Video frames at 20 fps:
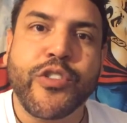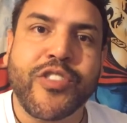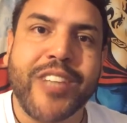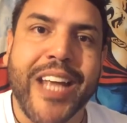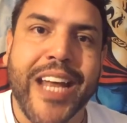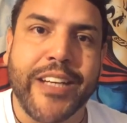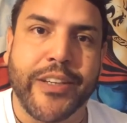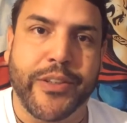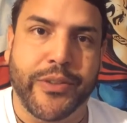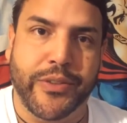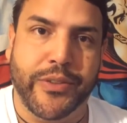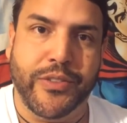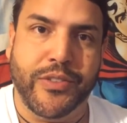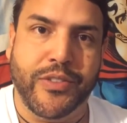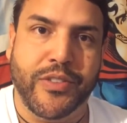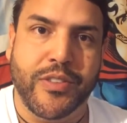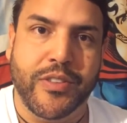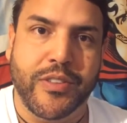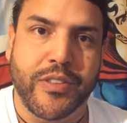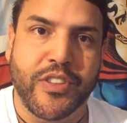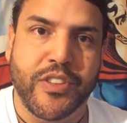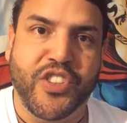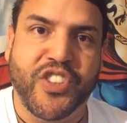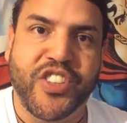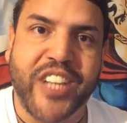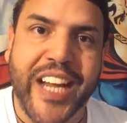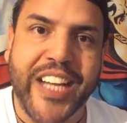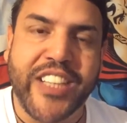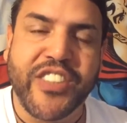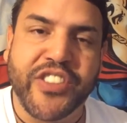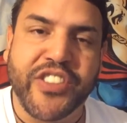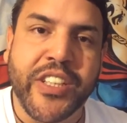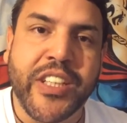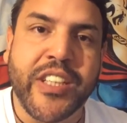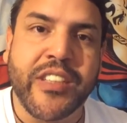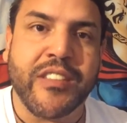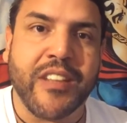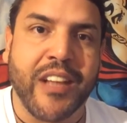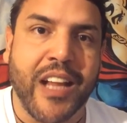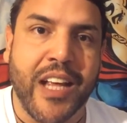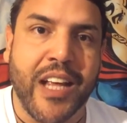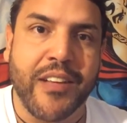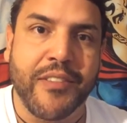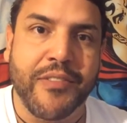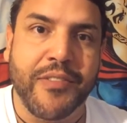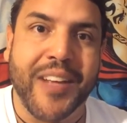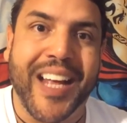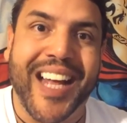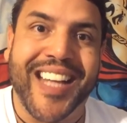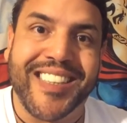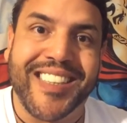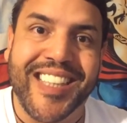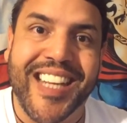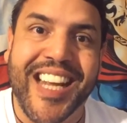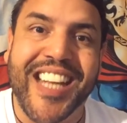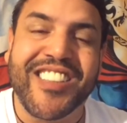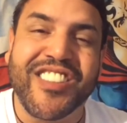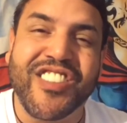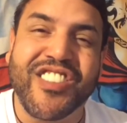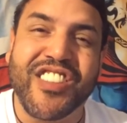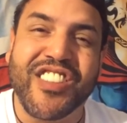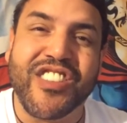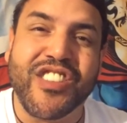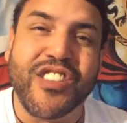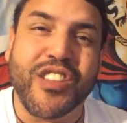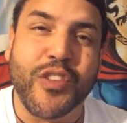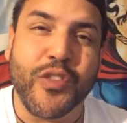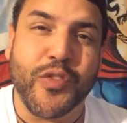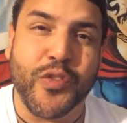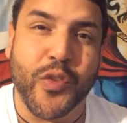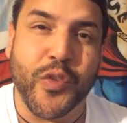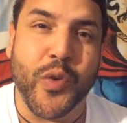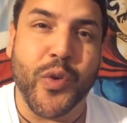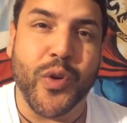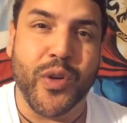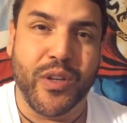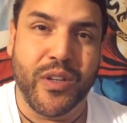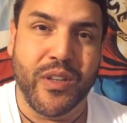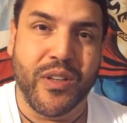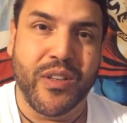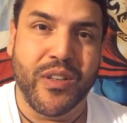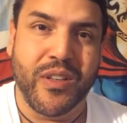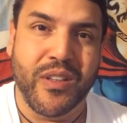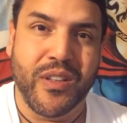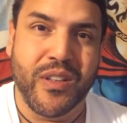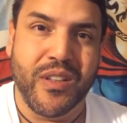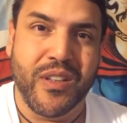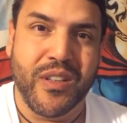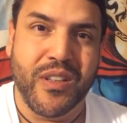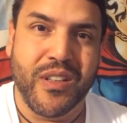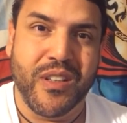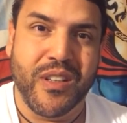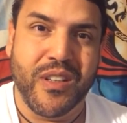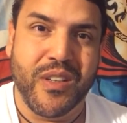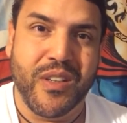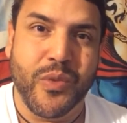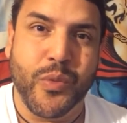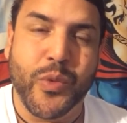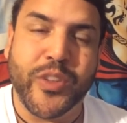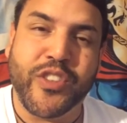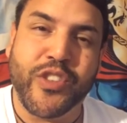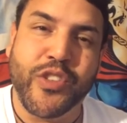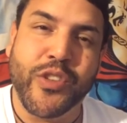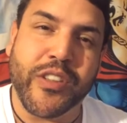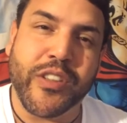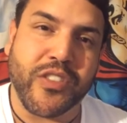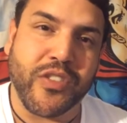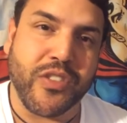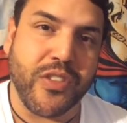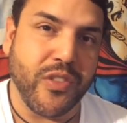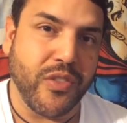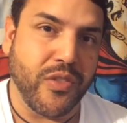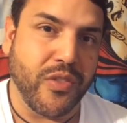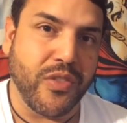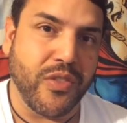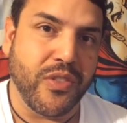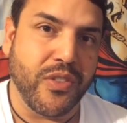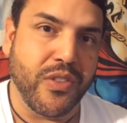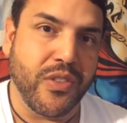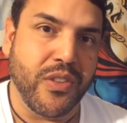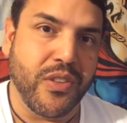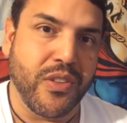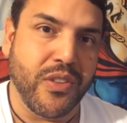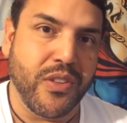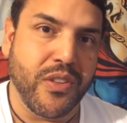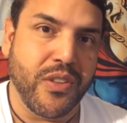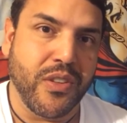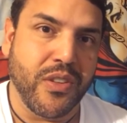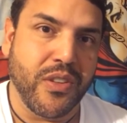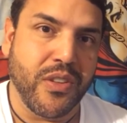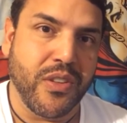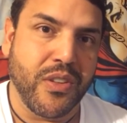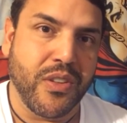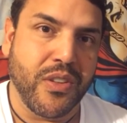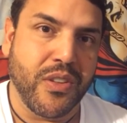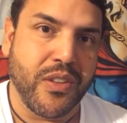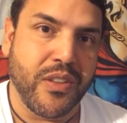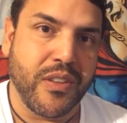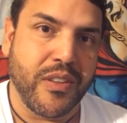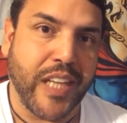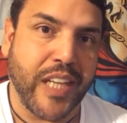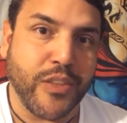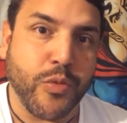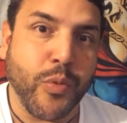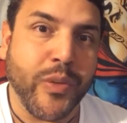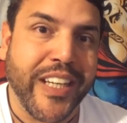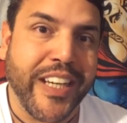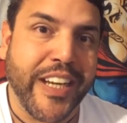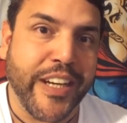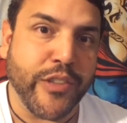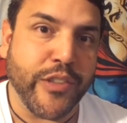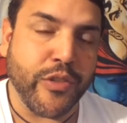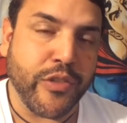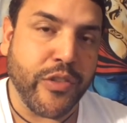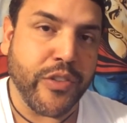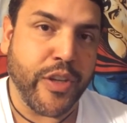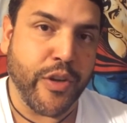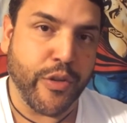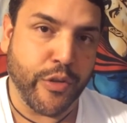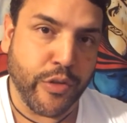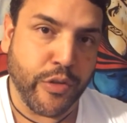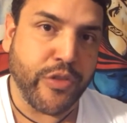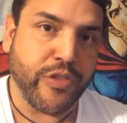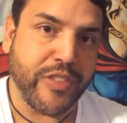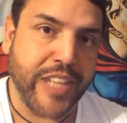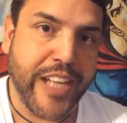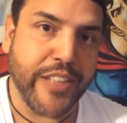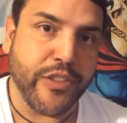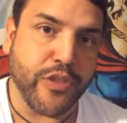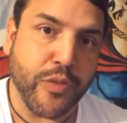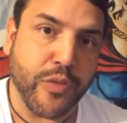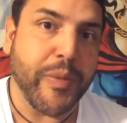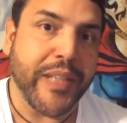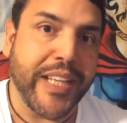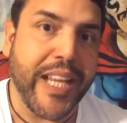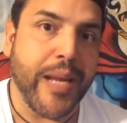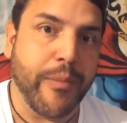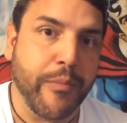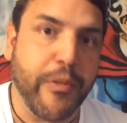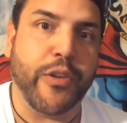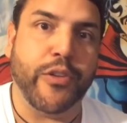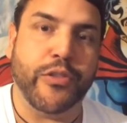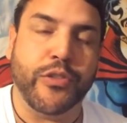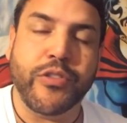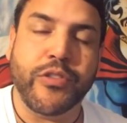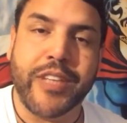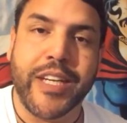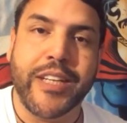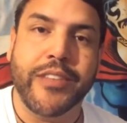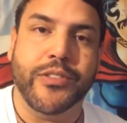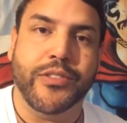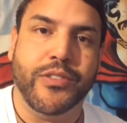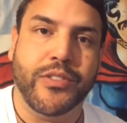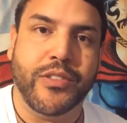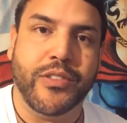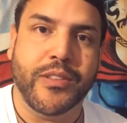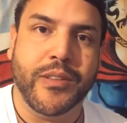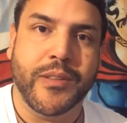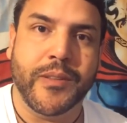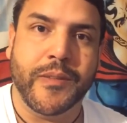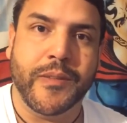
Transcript: Sanders changed his life at the age of 64. What's your excuse? That's when Colonel Sanders became Colonel Sanders.